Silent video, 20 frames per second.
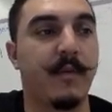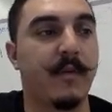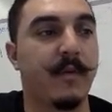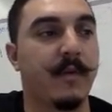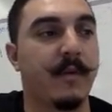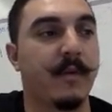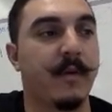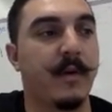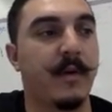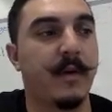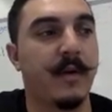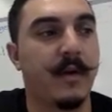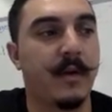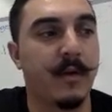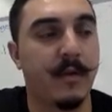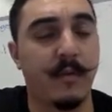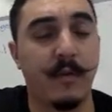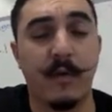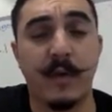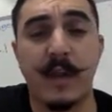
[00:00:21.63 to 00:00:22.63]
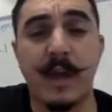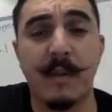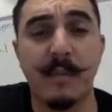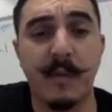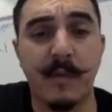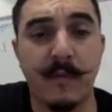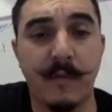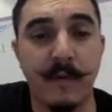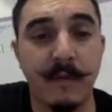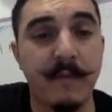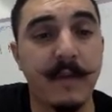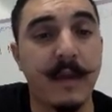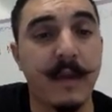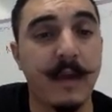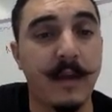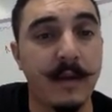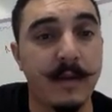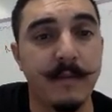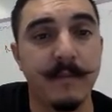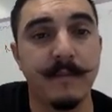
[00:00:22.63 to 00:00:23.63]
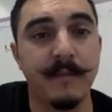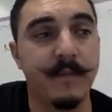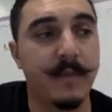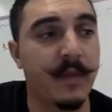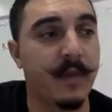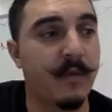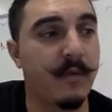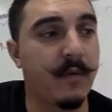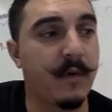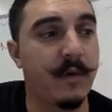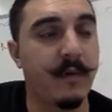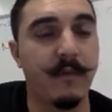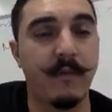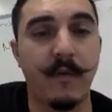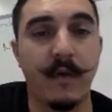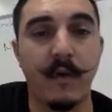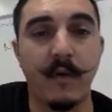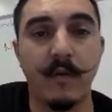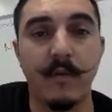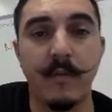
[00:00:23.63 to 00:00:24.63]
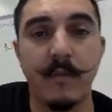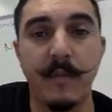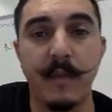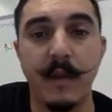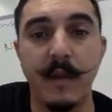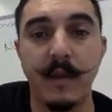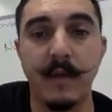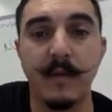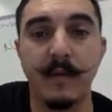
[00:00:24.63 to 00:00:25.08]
So we're in chapter 15. You want to follow me,